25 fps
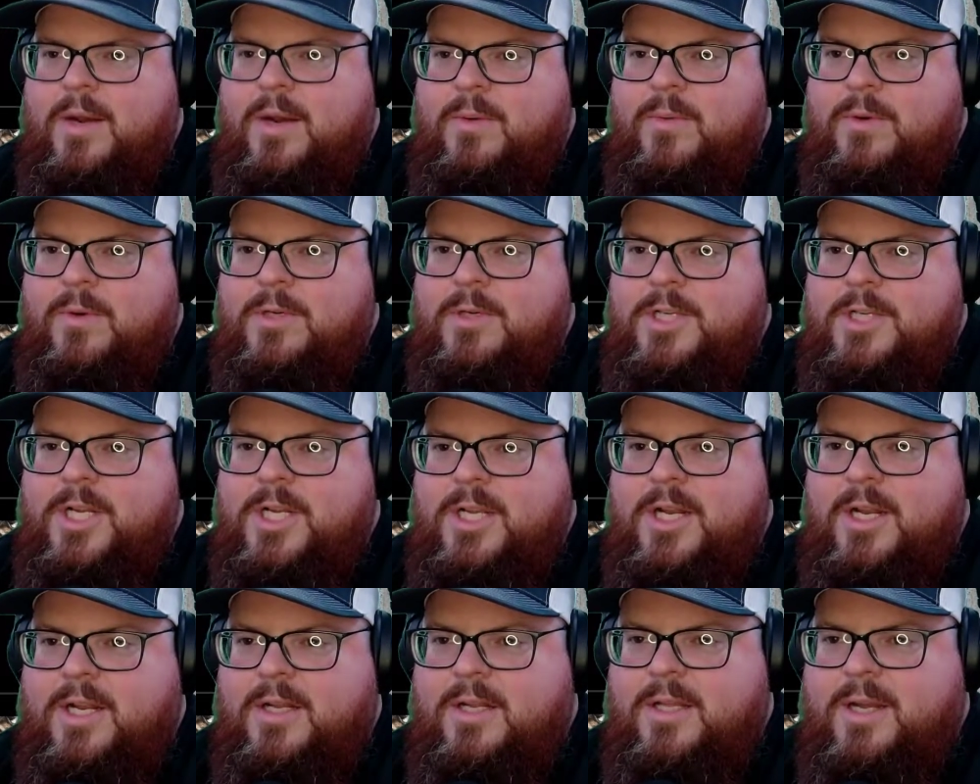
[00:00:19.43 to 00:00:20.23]
We're checking
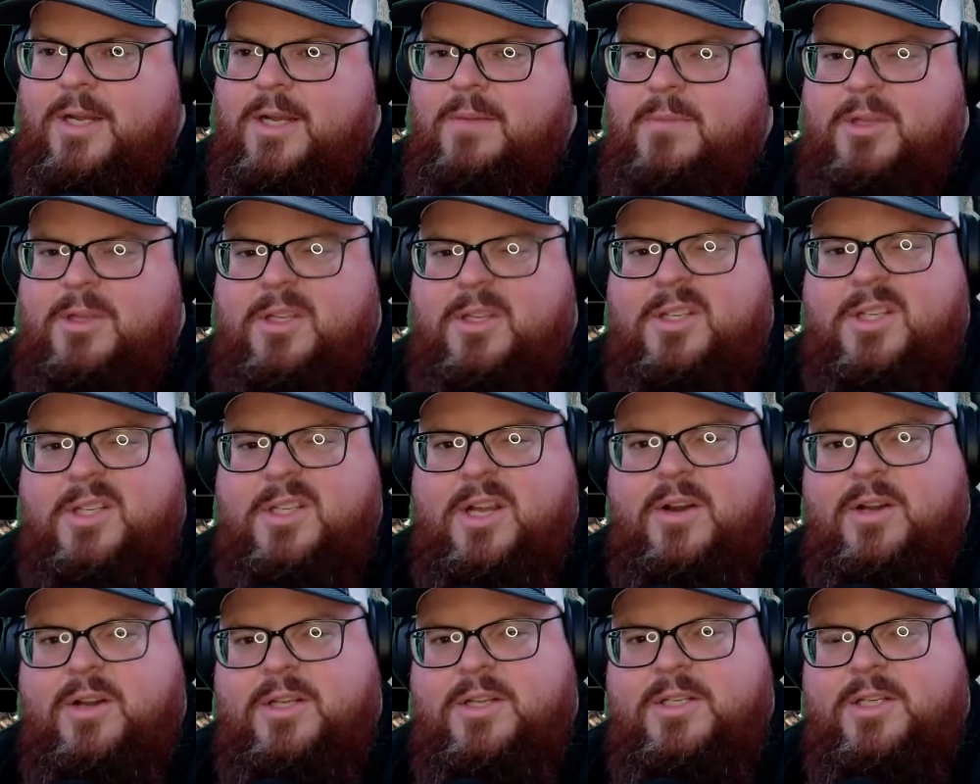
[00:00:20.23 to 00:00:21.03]
out a lot of
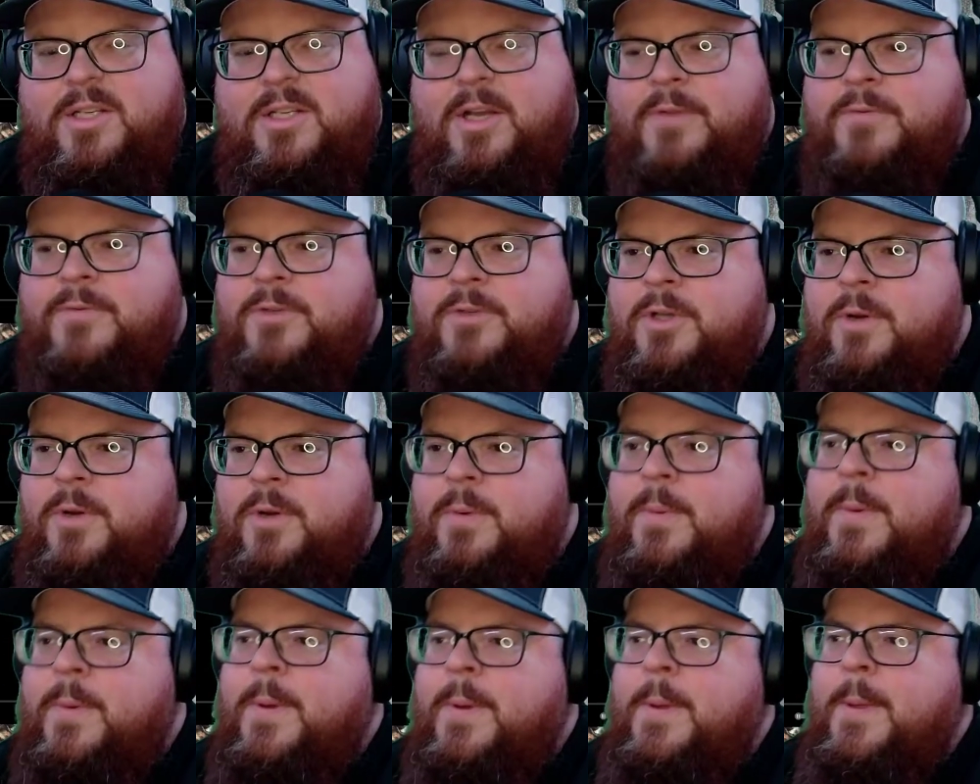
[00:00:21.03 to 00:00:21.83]
military stuff, so
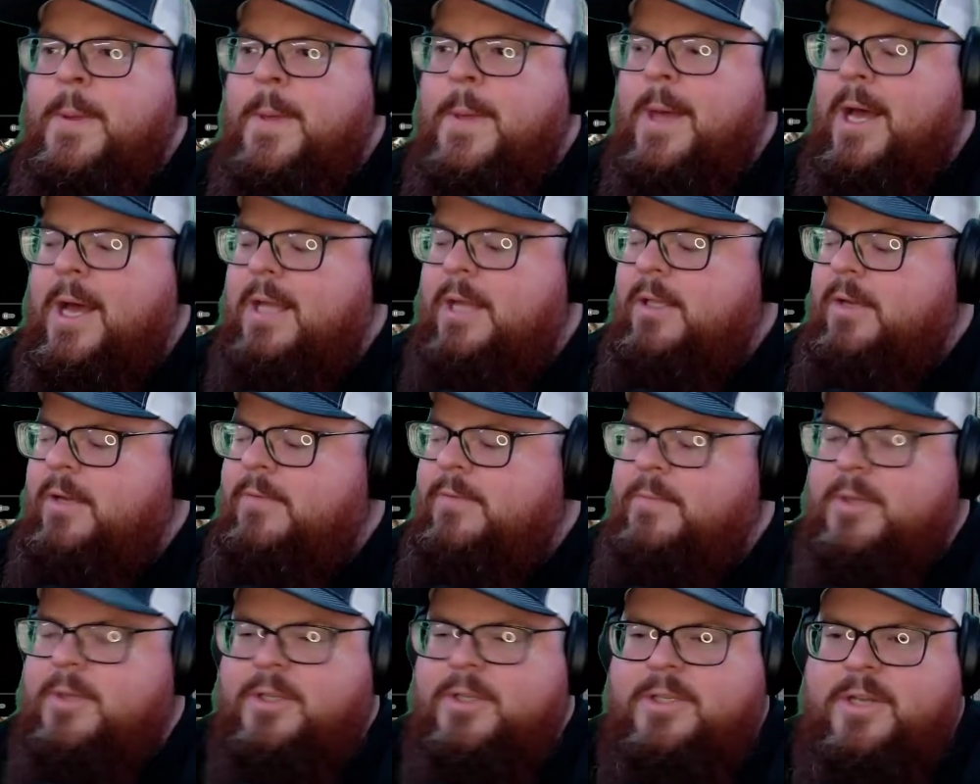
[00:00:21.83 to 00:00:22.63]
I love
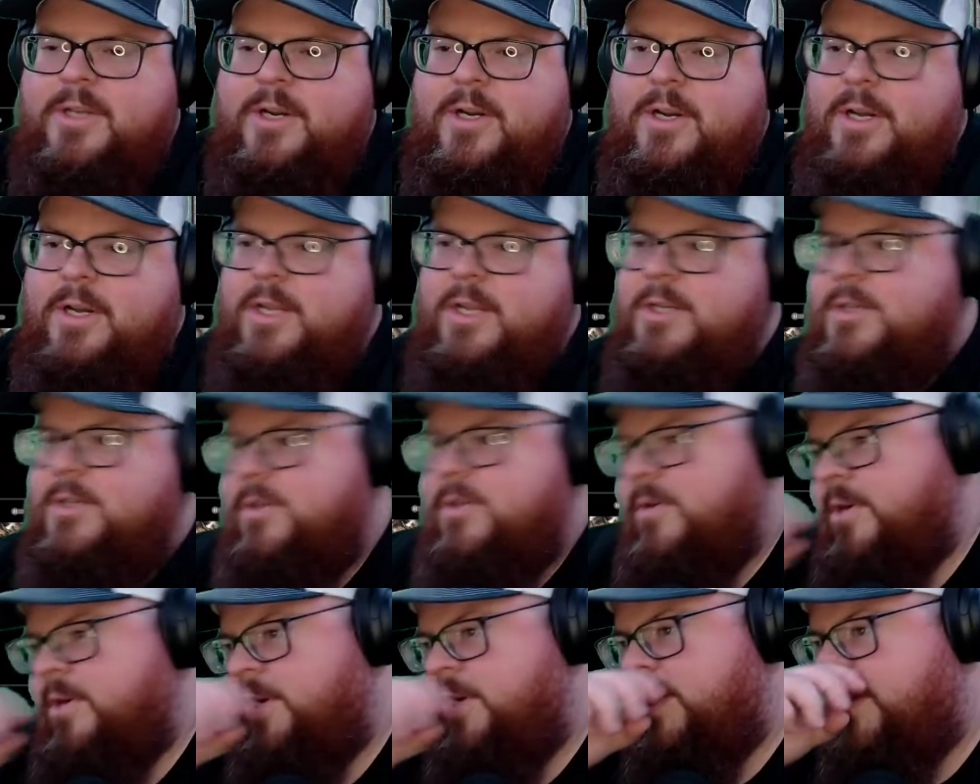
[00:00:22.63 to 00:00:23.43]
military and
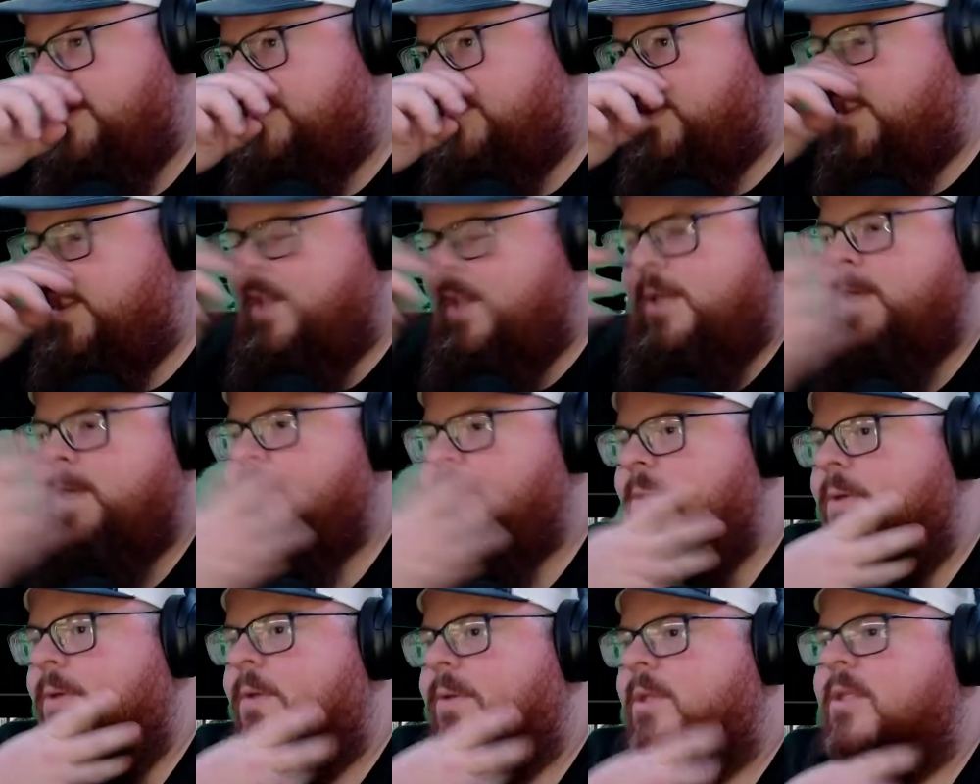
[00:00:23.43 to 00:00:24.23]
history and everything.
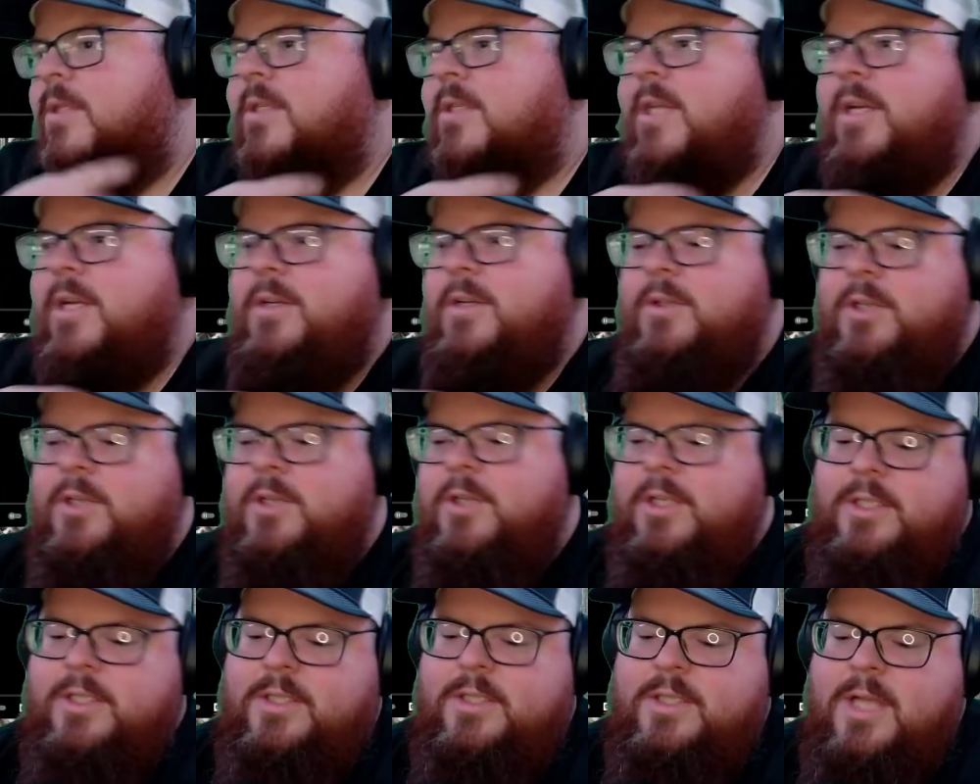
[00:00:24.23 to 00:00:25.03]
So let's take a look at
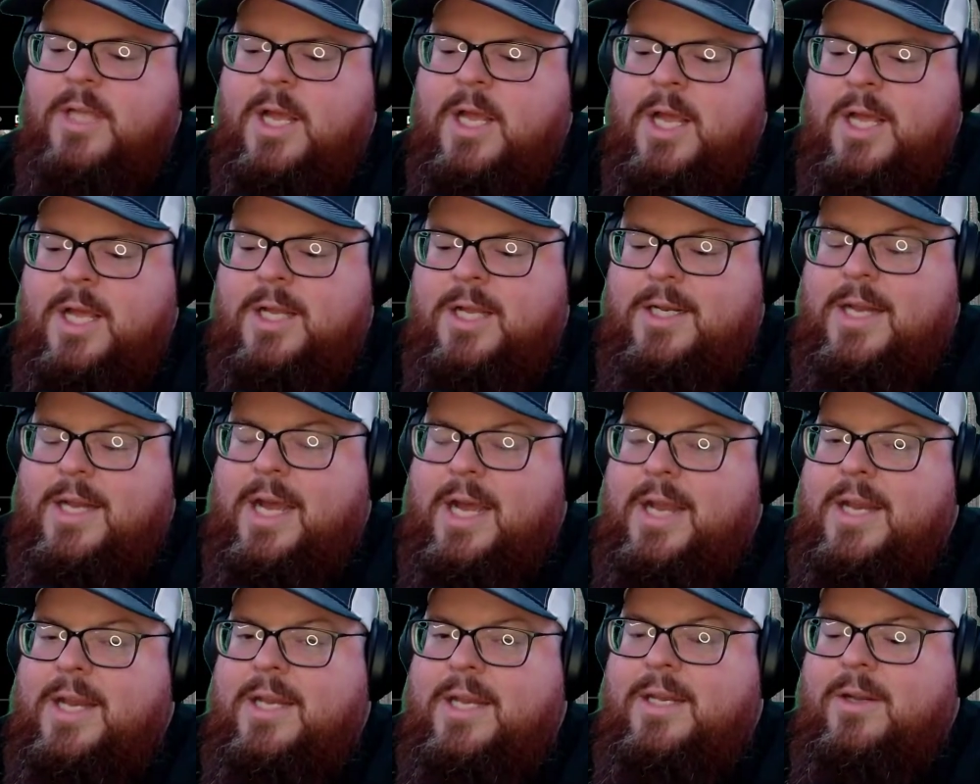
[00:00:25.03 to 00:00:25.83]
this
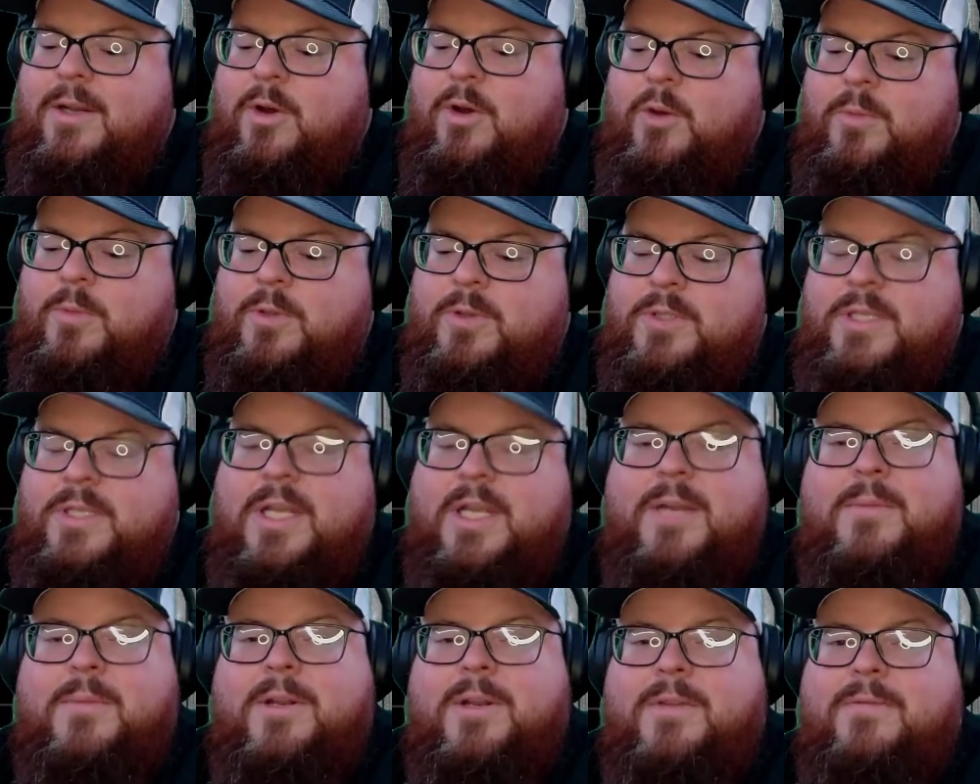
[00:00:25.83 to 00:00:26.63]
almost
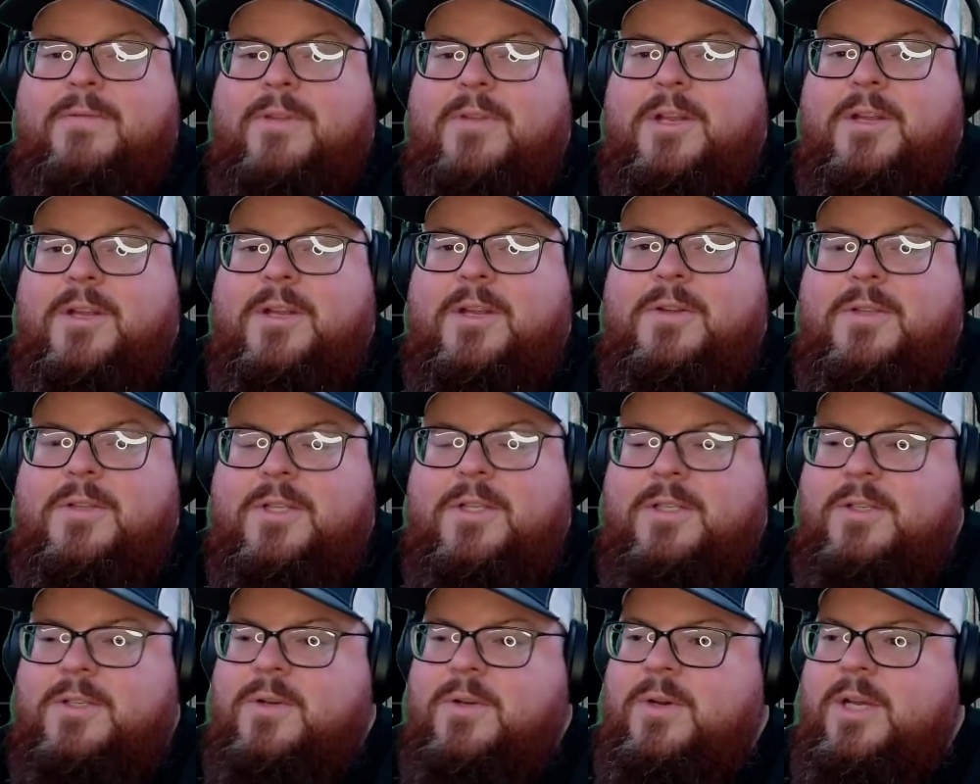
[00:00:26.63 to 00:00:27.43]
10-minute video. So
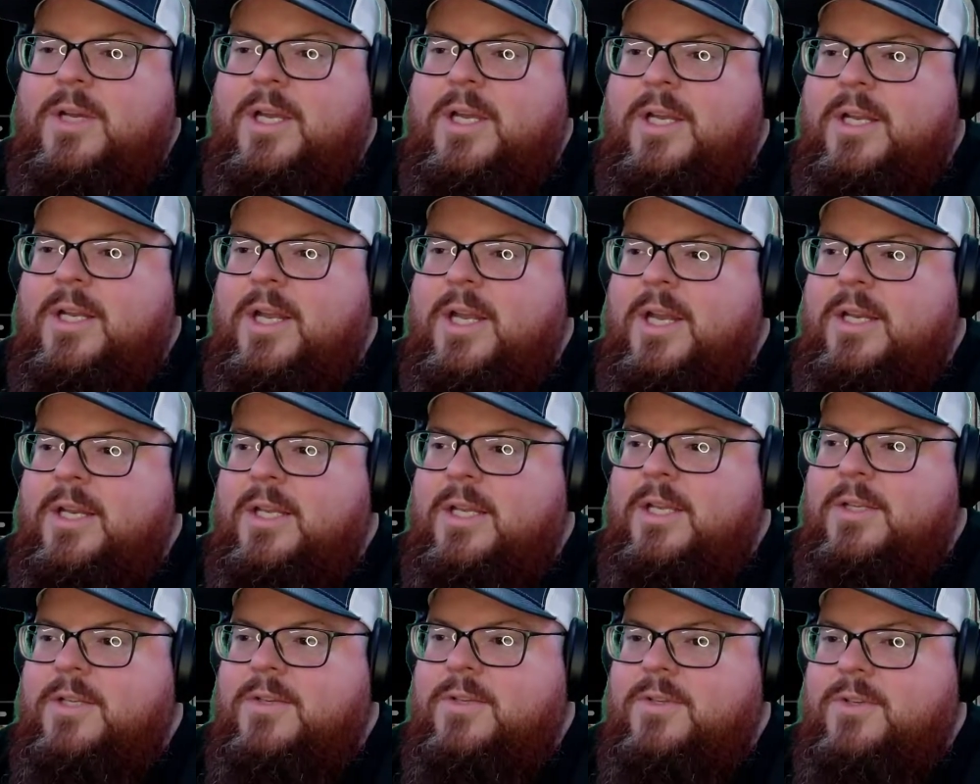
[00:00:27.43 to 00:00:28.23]
let's go ahead and
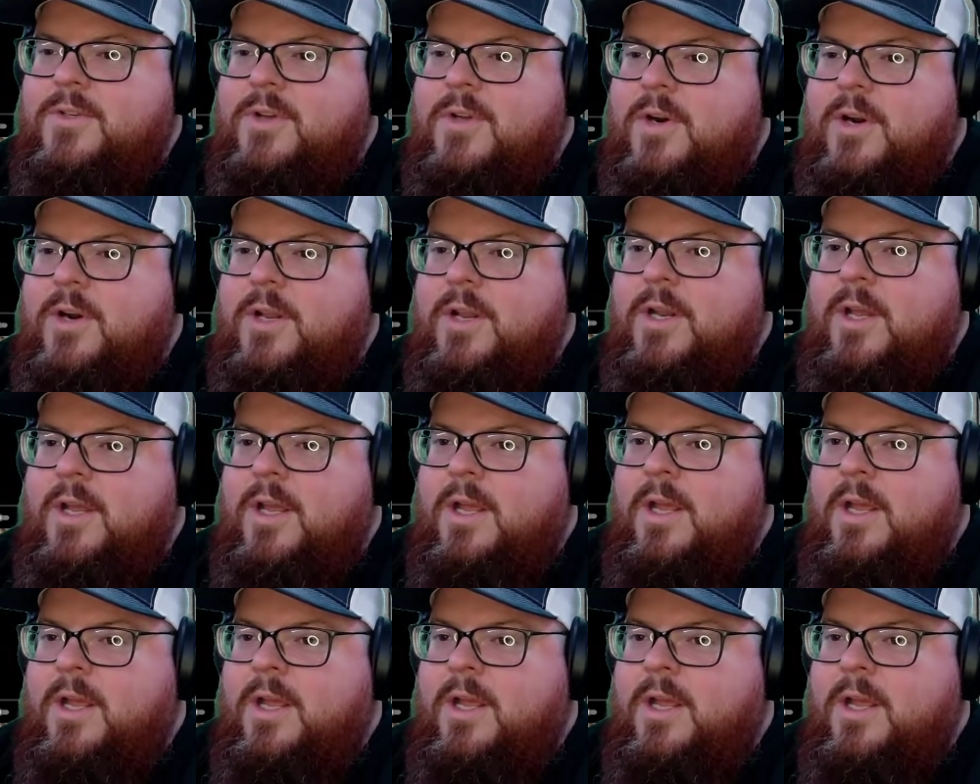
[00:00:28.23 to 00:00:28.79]
get started.